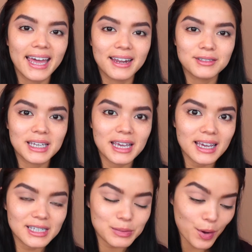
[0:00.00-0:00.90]
And now taking
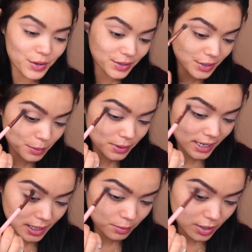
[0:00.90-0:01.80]
a smaller little
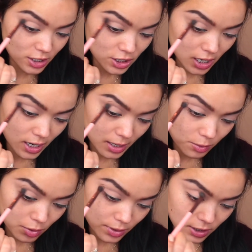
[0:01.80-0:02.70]
blending brush, I'm
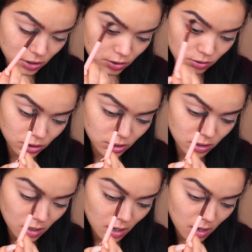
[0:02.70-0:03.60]
going to just
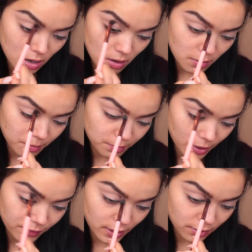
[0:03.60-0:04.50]

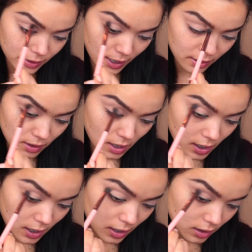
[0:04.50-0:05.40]
buff out that
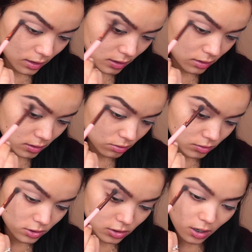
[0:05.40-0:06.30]
line,
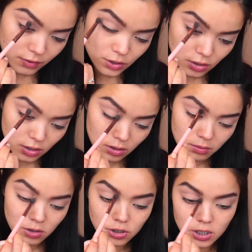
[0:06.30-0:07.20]
soft circular
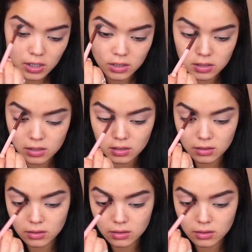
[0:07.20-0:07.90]
motions.